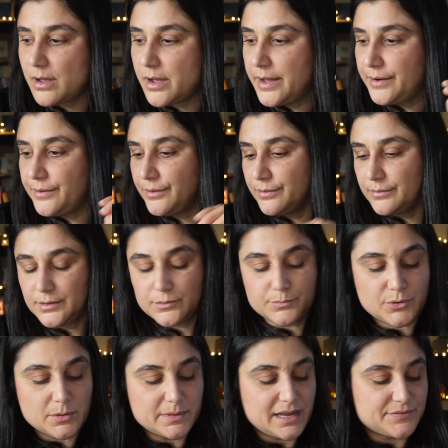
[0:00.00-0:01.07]
I don't know, they would
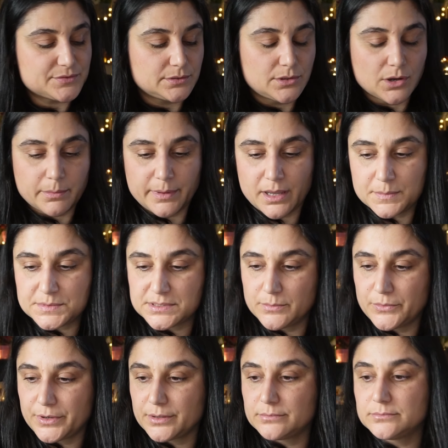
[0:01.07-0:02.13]
probably have to lock me up
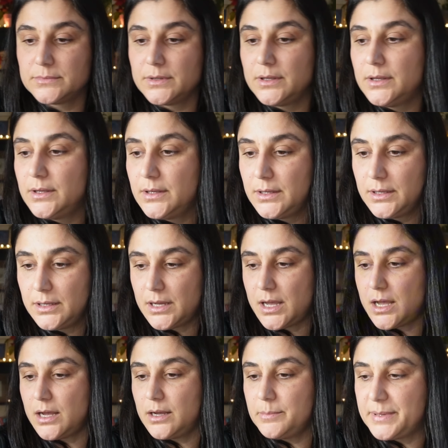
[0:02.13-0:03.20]
somewhere
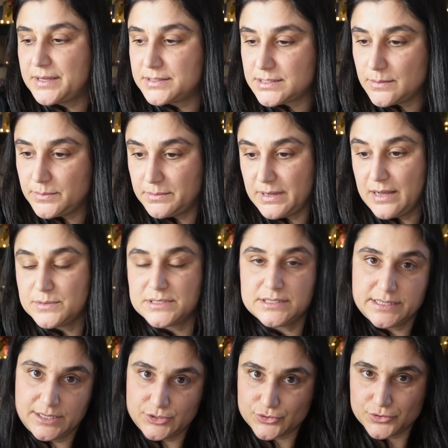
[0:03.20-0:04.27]
because I was a
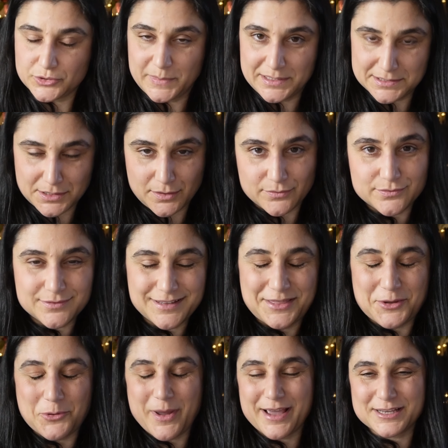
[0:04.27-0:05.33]
danger to myself.
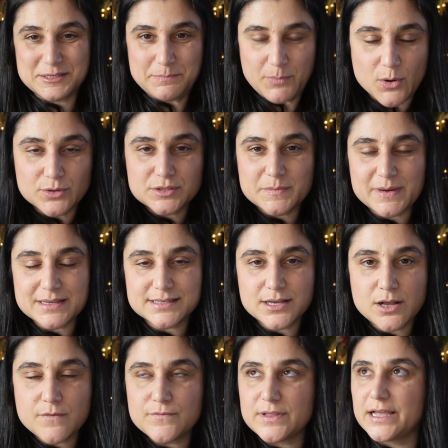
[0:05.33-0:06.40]
The way I spoke to
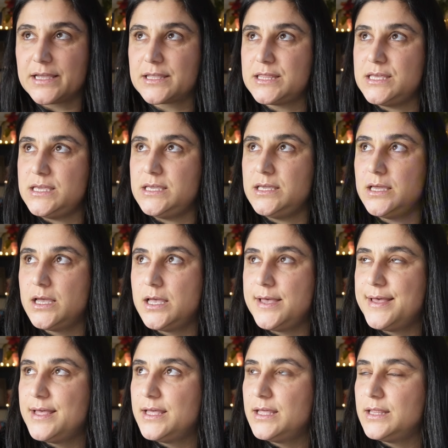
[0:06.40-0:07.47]
myself, like the
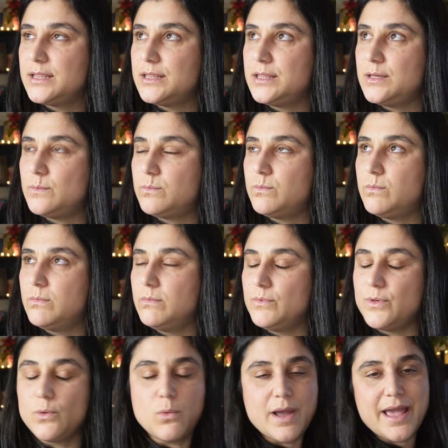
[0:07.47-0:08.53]

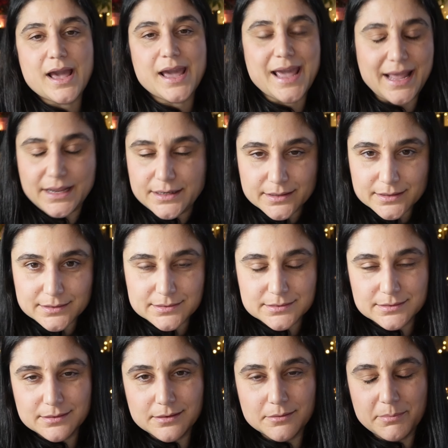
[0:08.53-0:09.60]
way I hated
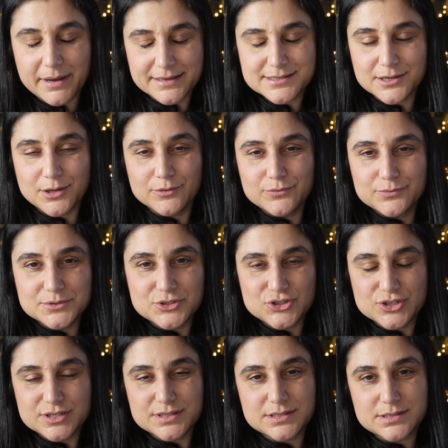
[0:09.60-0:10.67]
myself was
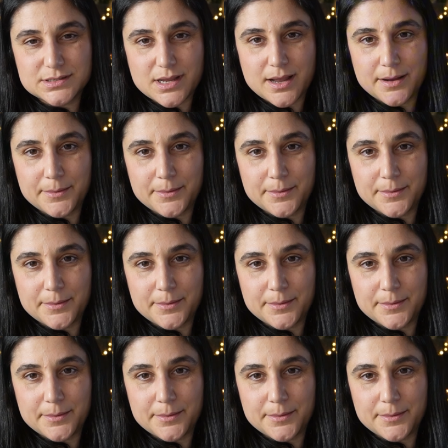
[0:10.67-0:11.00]
just